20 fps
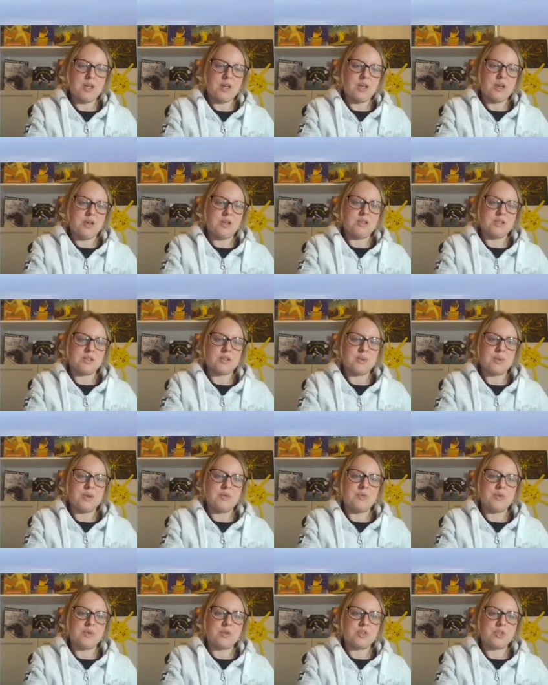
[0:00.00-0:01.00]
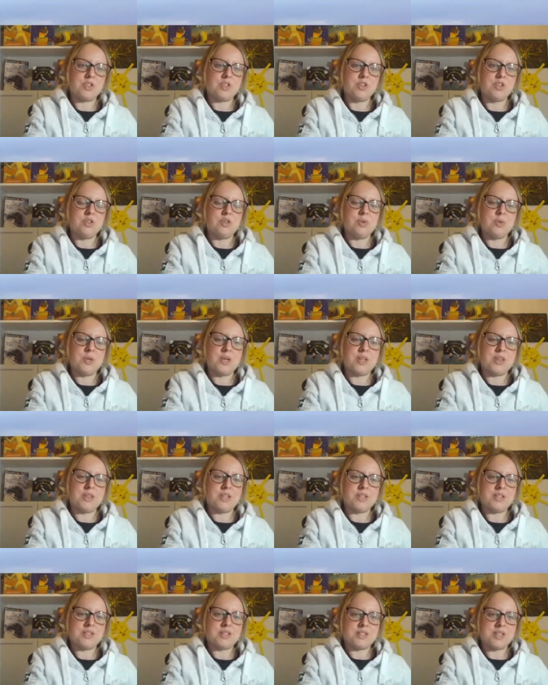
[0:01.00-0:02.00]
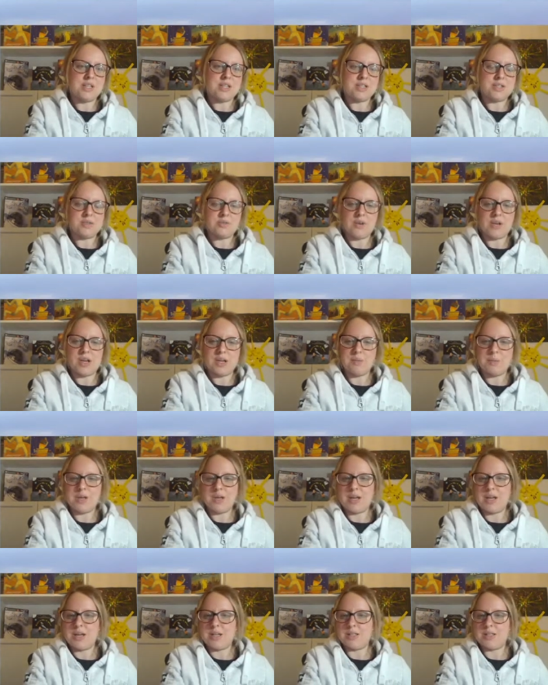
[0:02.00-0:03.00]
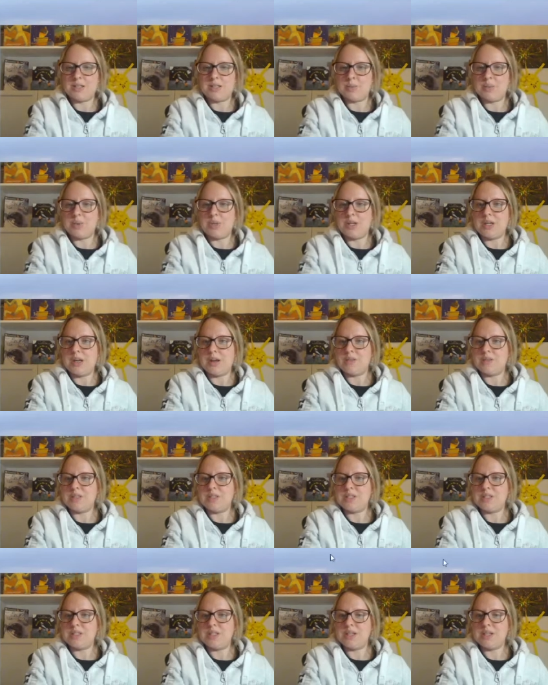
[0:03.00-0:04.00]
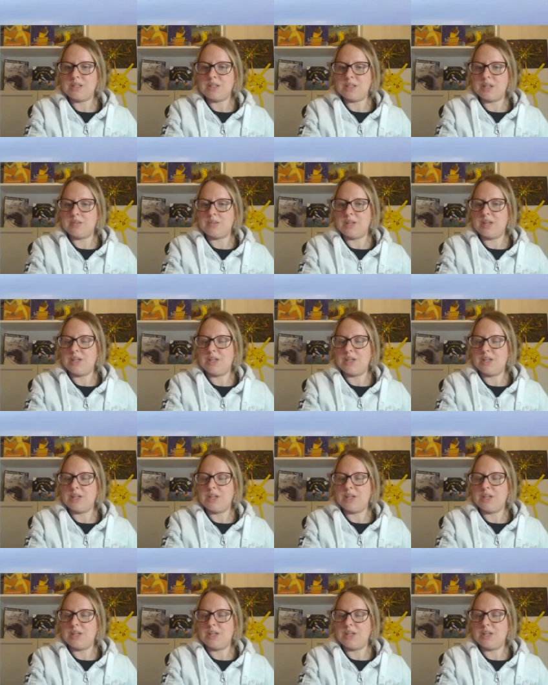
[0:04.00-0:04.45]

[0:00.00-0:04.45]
So we've got 2 in this tens frame and we have 6 over here,